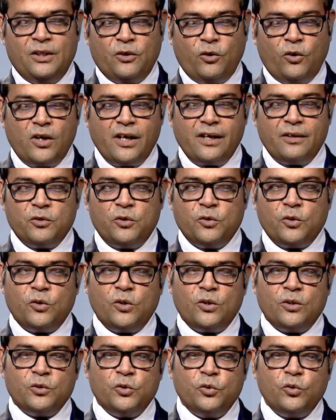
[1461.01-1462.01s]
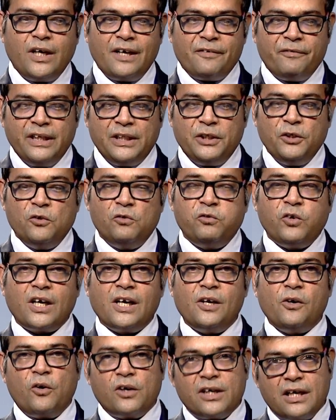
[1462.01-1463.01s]
or who are with you for
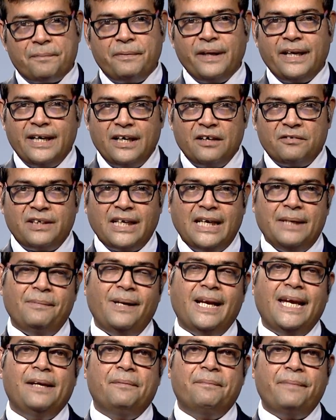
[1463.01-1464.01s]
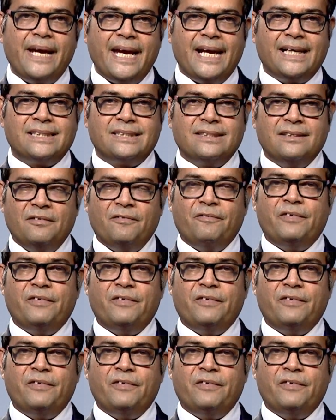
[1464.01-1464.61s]
a longer period of time, like banks,